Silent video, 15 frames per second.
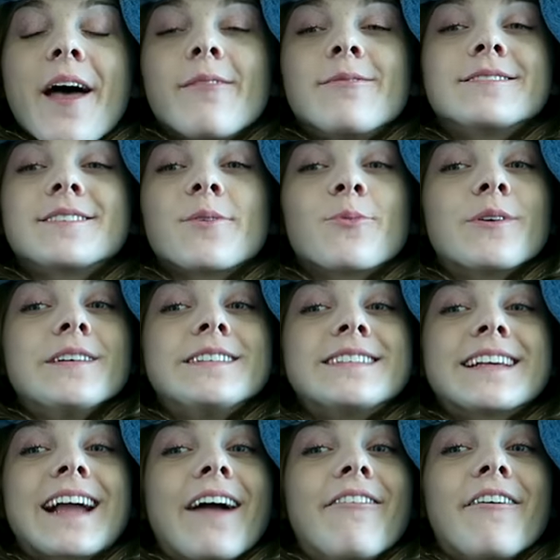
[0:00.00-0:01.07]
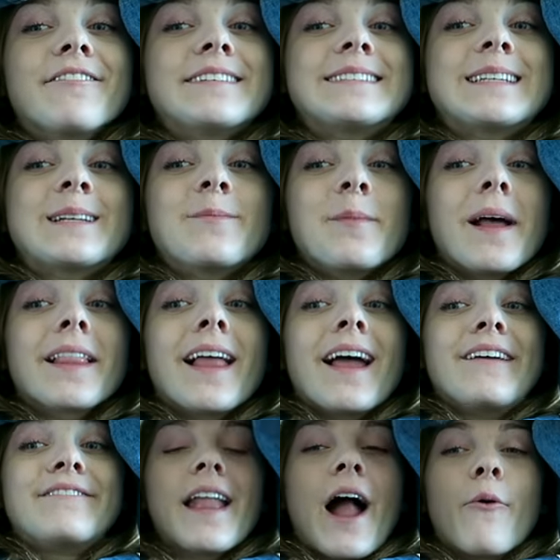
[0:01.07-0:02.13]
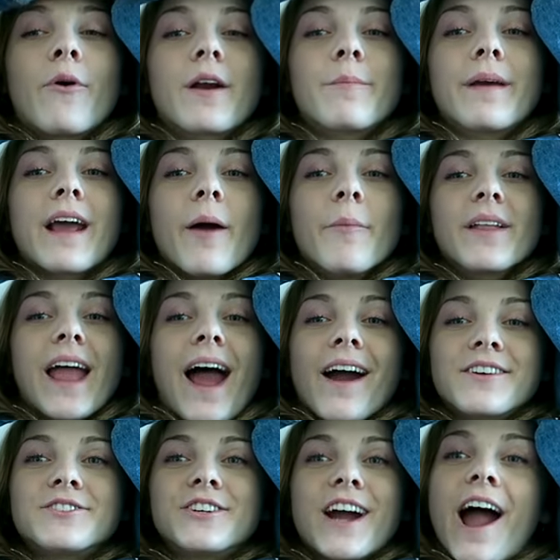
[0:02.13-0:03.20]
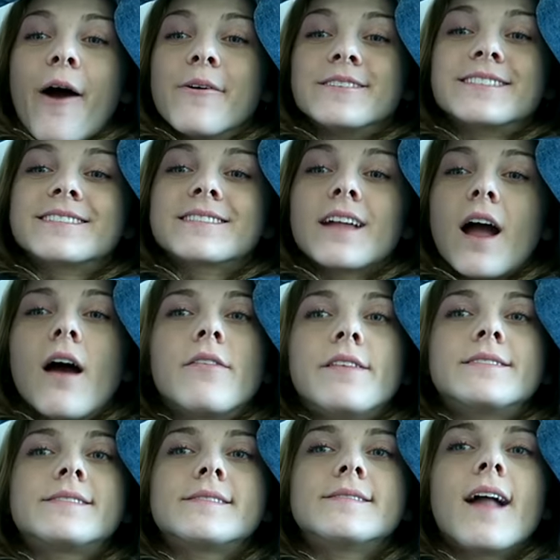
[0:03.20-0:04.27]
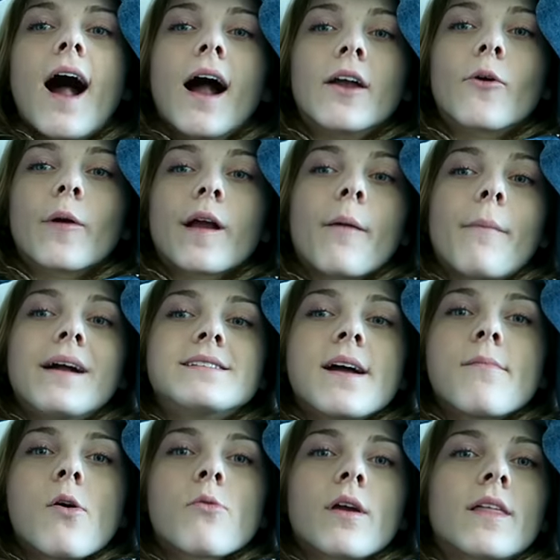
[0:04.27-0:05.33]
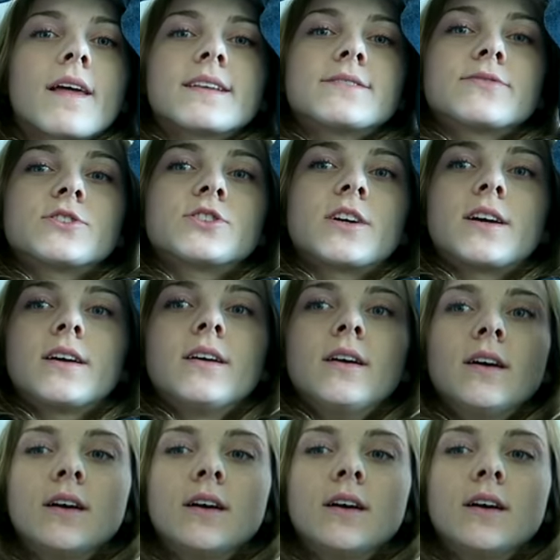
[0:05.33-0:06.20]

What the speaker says: That was the worst thing I've ever seen in my life. And I want to become an actor? How is this? This is not going on my demo reel, that's for sure.